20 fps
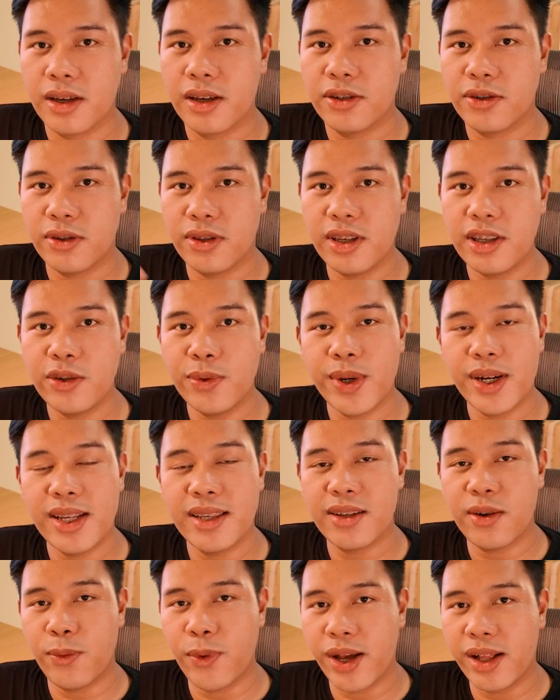So this one
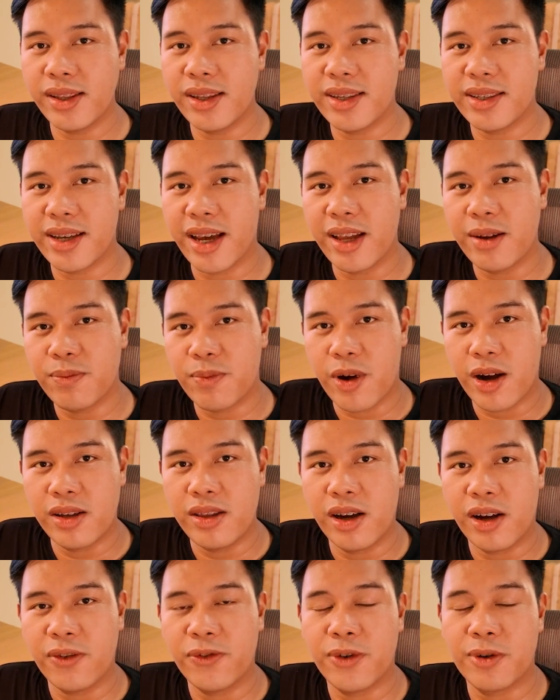is a well-designed
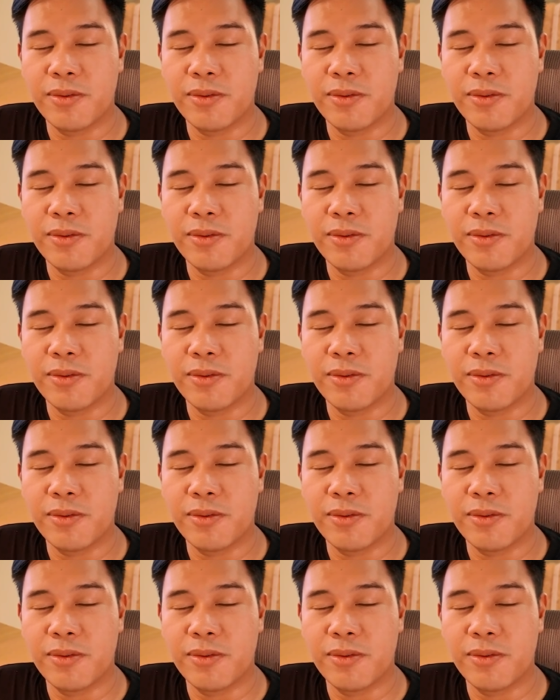product